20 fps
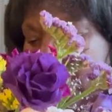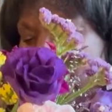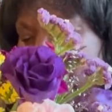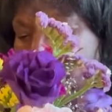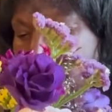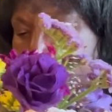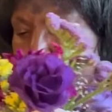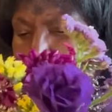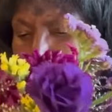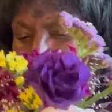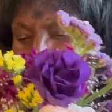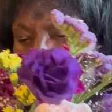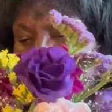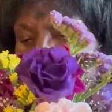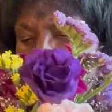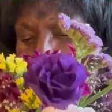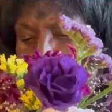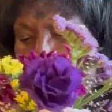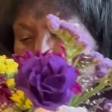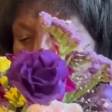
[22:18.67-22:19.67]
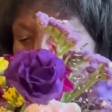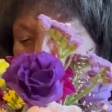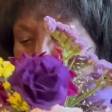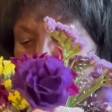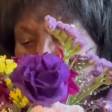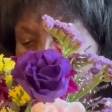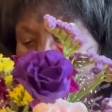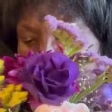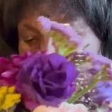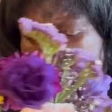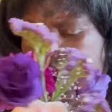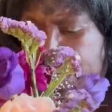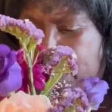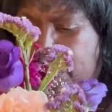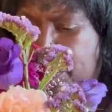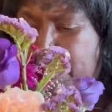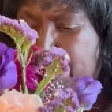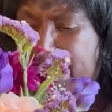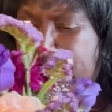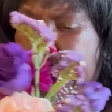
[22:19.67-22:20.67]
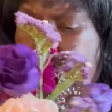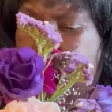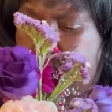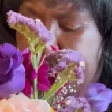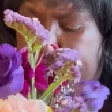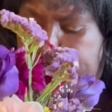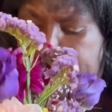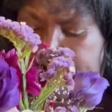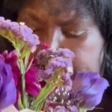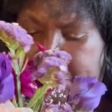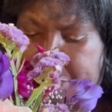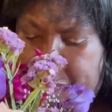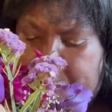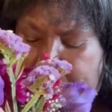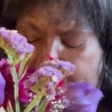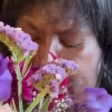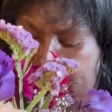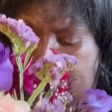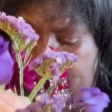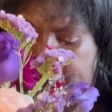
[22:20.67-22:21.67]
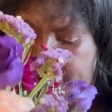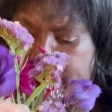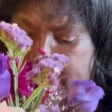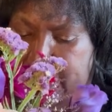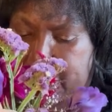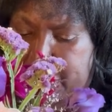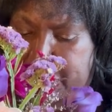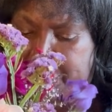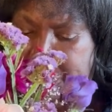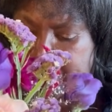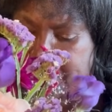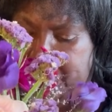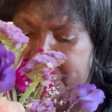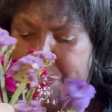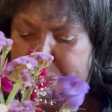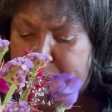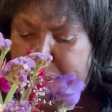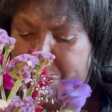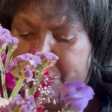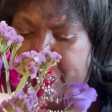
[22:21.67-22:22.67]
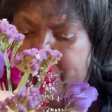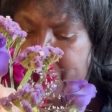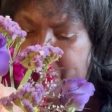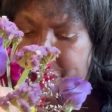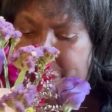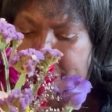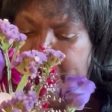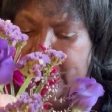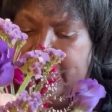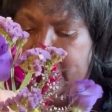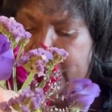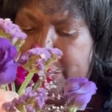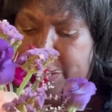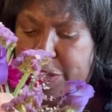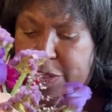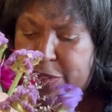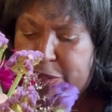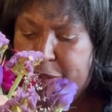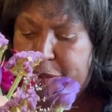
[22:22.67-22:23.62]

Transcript: I'll try and loosen it up a little bit, you know, so